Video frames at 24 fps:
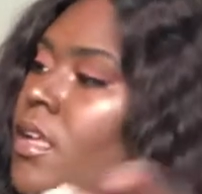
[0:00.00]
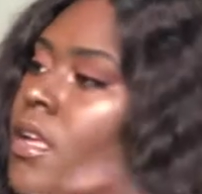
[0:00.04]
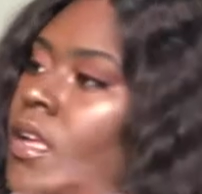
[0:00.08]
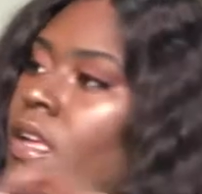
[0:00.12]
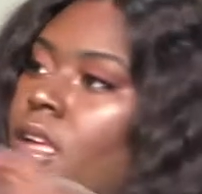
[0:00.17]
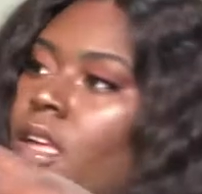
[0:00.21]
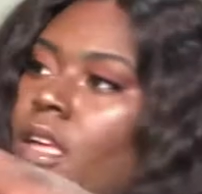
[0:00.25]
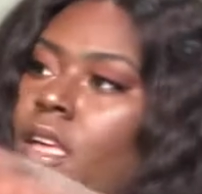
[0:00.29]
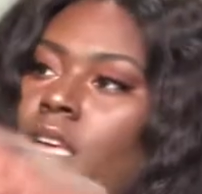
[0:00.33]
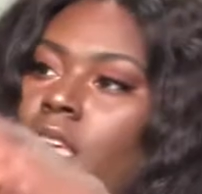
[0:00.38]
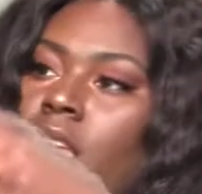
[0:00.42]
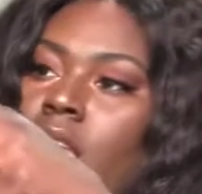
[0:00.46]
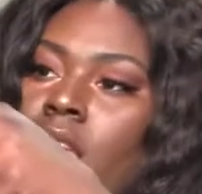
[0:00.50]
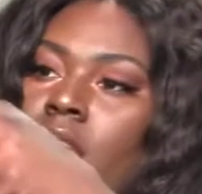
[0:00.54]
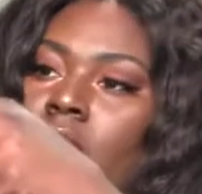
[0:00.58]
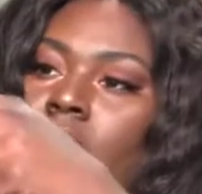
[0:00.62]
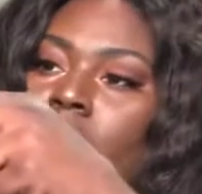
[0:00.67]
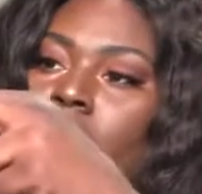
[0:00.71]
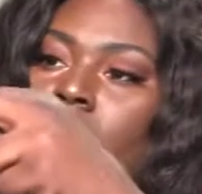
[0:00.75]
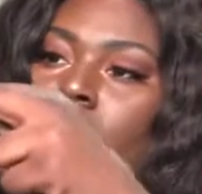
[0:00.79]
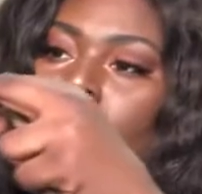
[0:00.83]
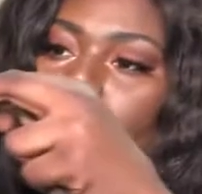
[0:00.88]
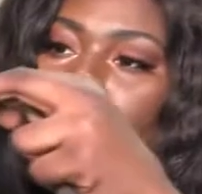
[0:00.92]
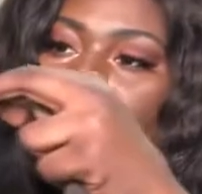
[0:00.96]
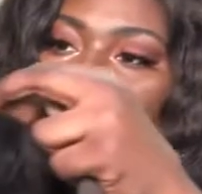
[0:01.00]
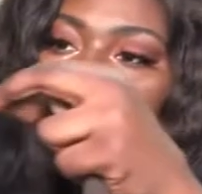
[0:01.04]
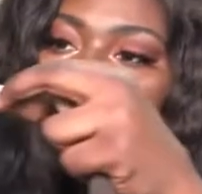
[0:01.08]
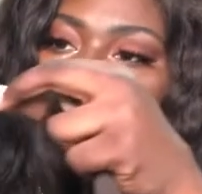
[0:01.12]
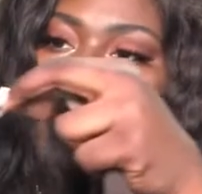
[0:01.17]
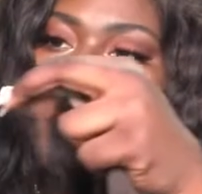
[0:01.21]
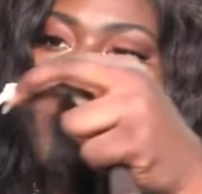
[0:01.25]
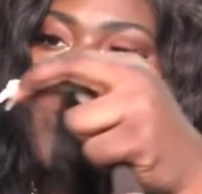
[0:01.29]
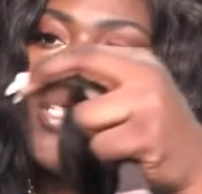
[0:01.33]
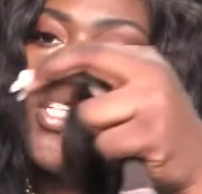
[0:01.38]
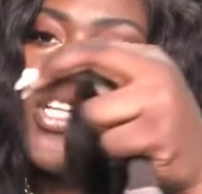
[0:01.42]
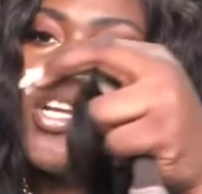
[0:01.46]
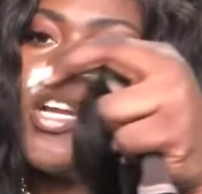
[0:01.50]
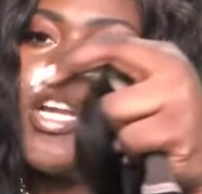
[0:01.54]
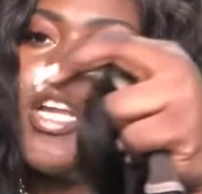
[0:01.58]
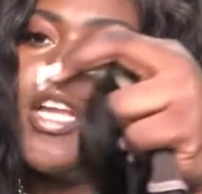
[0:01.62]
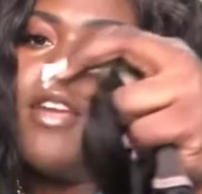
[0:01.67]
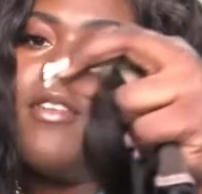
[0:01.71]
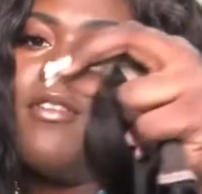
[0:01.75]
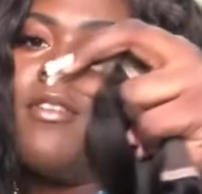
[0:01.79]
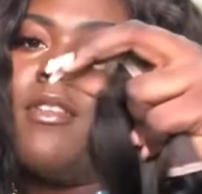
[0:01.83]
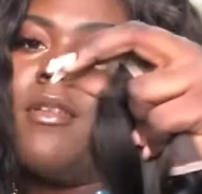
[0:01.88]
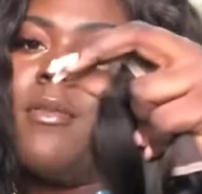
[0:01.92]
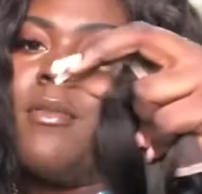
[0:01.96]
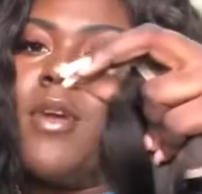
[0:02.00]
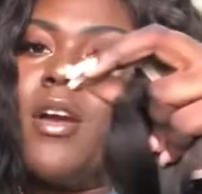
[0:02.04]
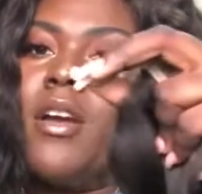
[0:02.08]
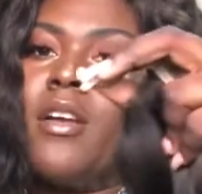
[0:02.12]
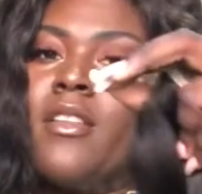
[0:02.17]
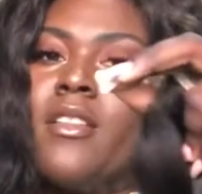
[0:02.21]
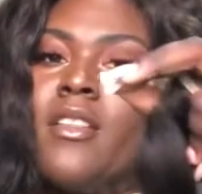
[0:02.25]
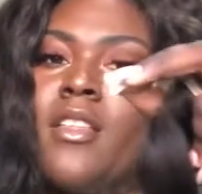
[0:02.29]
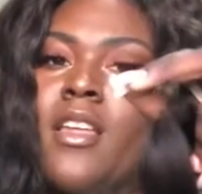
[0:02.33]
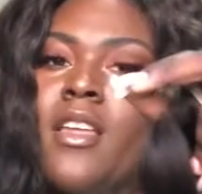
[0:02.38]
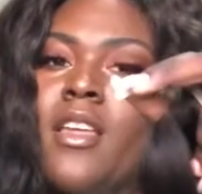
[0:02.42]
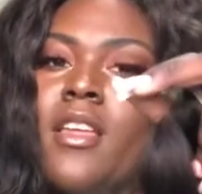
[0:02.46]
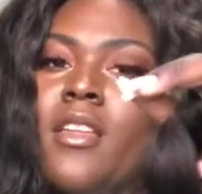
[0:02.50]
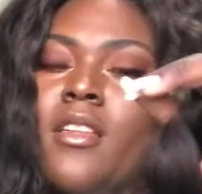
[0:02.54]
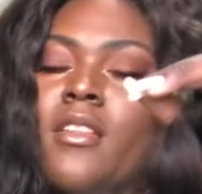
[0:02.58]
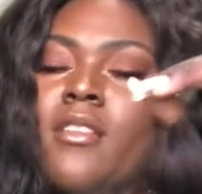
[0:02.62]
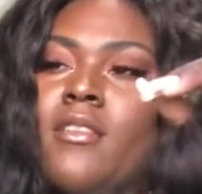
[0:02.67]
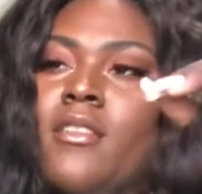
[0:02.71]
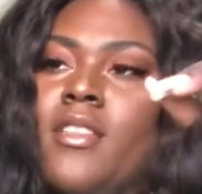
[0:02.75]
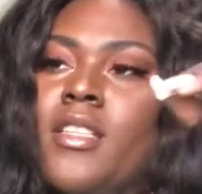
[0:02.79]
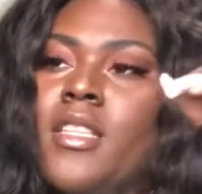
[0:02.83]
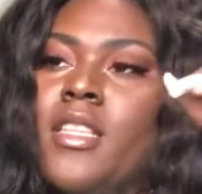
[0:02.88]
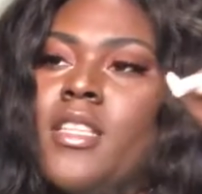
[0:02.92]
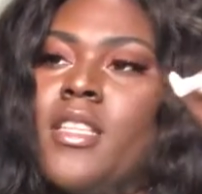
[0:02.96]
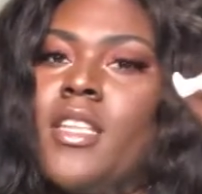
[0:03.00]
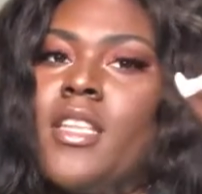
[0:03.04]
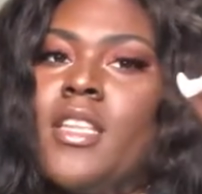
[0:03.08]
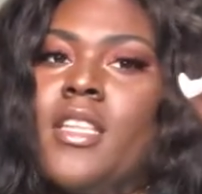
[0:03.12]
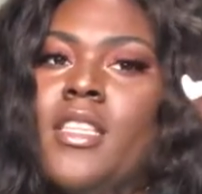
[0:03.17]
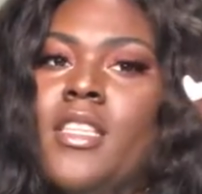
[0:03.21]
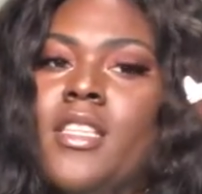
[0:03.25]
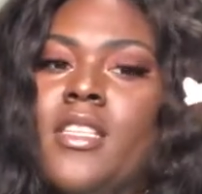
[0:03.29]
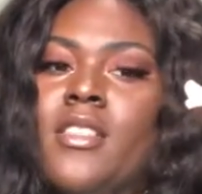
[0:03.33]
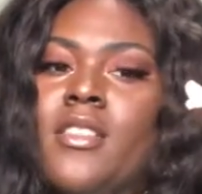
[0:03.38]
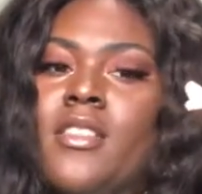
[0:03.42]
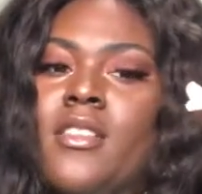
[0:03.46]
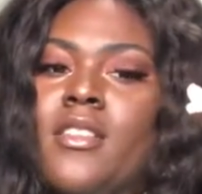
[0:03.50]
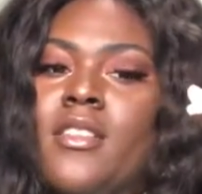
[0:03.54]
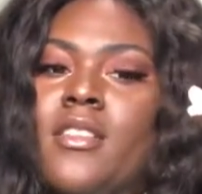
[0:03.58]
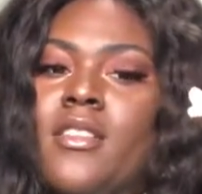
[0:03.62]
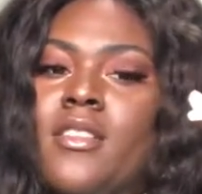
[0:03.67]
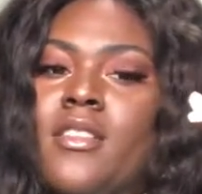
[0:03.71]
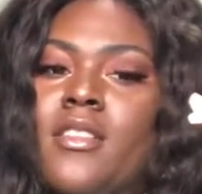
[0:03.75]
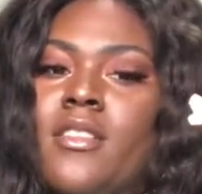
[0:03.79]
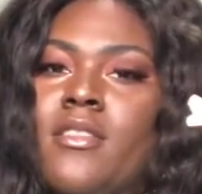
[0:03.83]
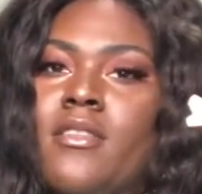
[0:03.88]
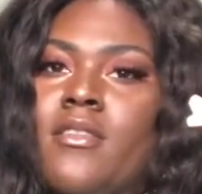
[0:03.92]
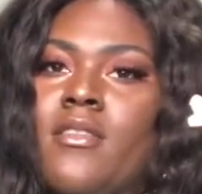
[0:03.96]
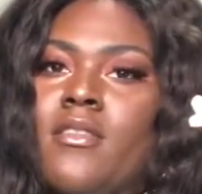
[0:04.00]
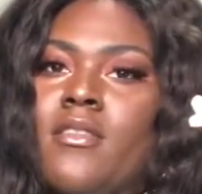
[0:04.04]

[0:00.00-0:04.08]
I got 1 strand from all that, and that's good.